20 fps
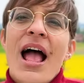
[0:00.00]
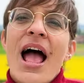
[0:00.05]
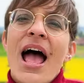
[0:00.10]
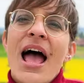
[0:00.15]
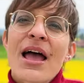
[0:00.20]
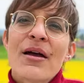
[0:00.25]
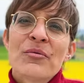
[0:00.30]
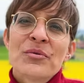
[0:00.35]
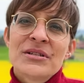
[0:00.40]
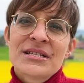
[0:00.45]

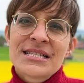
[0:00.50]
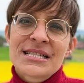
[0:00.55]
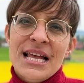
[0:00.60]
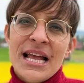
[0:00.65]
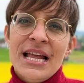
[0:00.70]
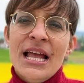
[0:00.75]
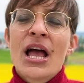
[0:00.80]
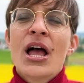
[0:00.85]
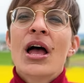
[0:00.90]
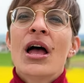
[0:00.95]
I would
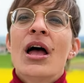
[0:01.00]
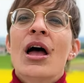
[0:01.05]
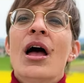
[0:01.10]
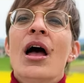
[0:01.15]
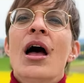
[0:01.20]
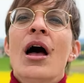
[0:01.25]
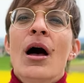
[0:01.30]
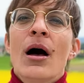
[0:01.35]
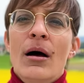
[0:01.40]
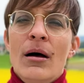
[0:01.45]
say
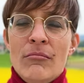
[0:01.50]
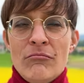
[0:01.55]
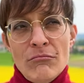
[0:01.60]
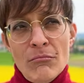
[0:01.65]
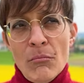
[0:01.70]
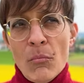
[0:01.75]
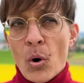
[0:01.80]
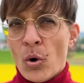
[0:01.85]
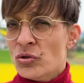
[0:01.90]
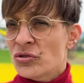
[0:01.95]

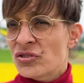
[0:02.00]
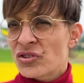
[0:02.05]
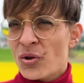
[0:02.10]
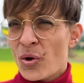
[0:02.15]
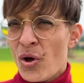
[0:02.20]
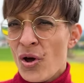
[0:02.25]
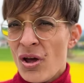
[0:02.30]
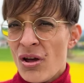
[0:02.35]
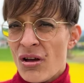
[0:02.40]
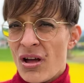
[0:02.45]

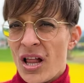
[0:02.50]
Montreux,